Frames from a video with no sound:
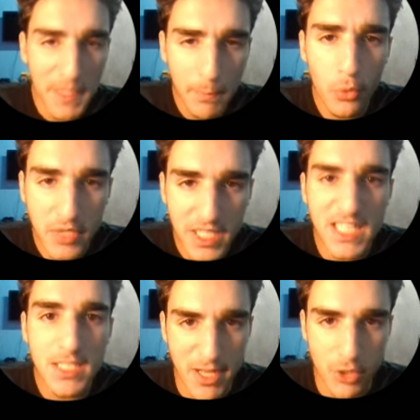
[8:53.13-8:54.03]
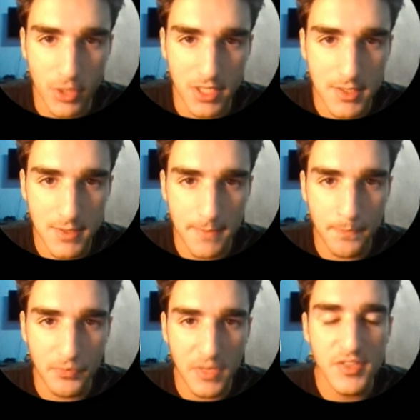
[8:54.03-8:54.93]
People need metrics.
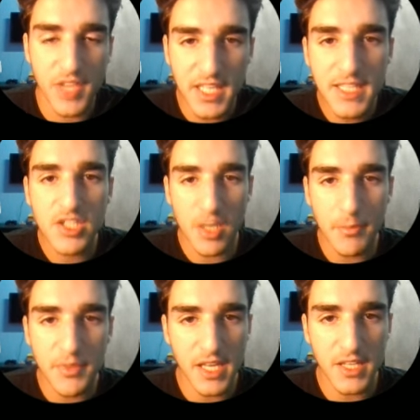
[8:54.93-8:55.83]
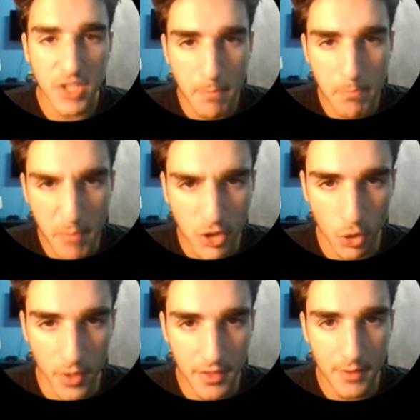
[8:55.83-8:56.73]
They need something to
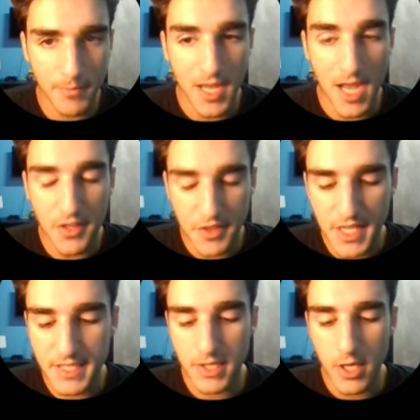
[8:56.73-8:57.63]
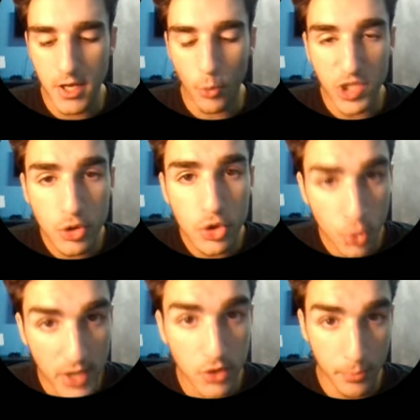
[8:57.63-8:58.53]
measure with. And the thing is, when you
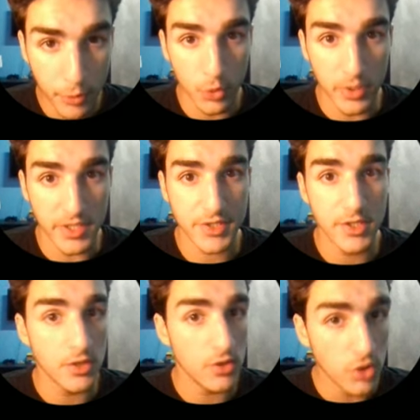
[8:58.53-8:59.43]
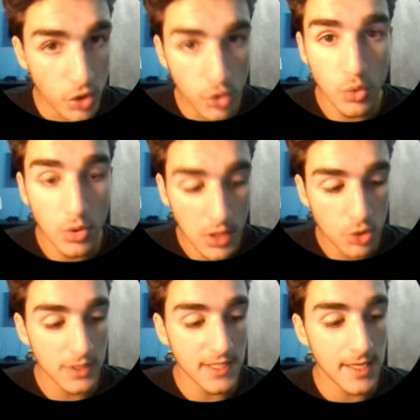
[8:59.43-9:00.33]
track your progress, you
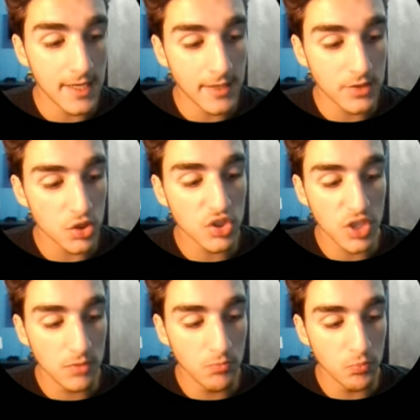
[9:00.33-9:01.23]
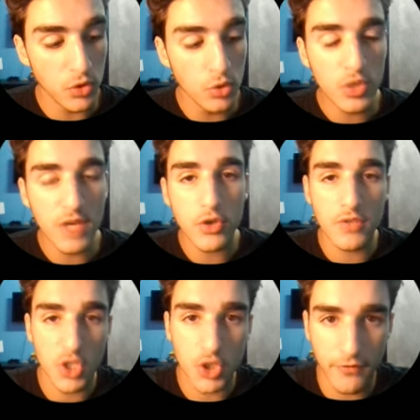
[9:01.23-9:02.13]
literally just, you give
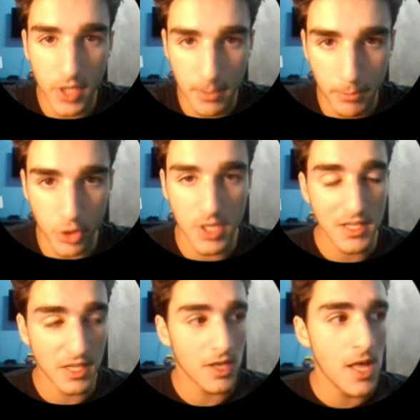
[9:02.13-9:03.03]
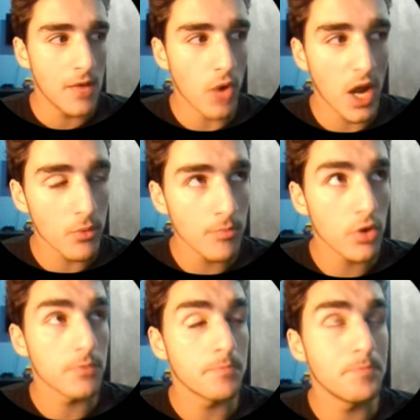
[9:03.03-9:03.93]
yourself such a fucking push. Like, I
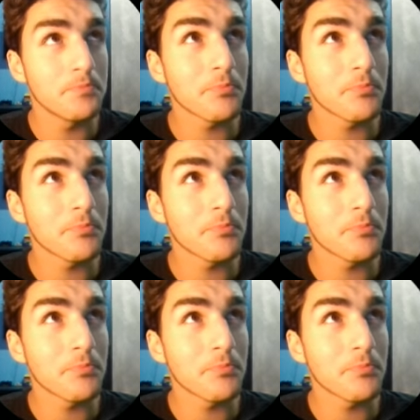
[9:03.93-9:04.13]
remember